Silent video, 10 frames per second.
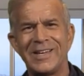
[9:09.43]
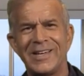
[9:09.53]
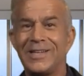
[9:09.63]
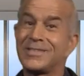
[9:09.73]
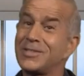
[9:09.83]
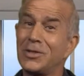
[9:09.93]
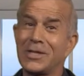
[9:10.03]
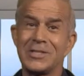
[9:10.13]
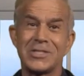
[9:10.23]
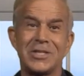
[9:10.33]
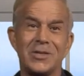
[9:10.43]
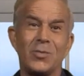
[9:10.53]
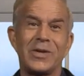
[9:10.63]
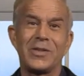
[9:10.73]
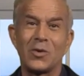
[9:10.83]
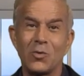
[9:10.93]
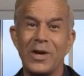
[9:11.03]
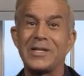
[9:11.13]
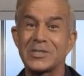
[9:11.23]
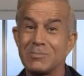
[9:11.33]
It's still considered one of the
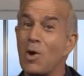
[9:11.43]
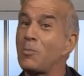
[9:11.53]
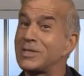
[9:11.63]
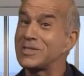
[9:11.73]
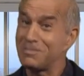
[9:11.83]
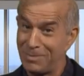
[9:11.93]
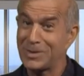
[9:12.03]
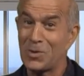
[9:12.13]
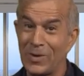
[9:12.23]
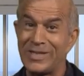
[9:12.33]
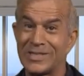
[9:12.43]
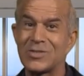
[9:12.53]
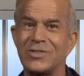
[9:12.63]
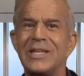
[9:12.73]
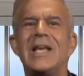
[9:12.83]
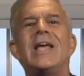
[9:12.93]
greatest moments in Bitcoin history,